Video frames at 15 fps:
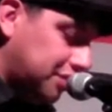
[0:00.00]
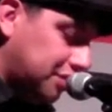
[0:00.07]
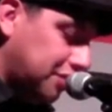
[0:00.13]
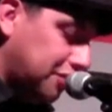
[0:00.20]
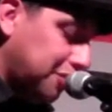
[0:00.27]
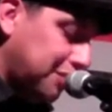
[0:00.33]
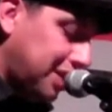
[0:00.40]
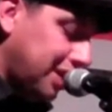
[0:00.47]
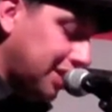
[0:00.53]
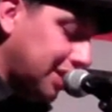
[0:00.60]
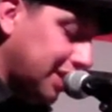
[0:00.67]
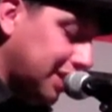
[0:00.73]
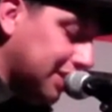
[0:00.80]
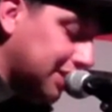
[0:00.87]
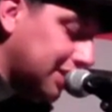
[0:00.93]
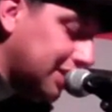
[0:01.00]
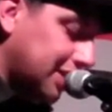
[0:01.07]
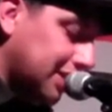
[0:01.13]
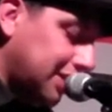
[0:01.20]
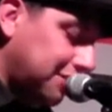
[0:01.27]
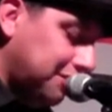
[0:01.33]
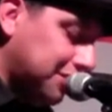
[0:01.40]
to remind Gaeta
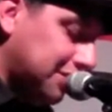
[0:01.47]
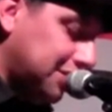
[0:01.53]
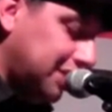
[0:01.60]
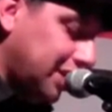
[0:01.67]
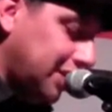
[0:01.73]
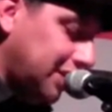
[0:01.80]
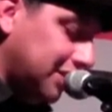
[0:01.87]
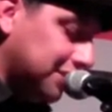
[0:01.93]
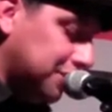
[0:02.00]
that he wasn't dating a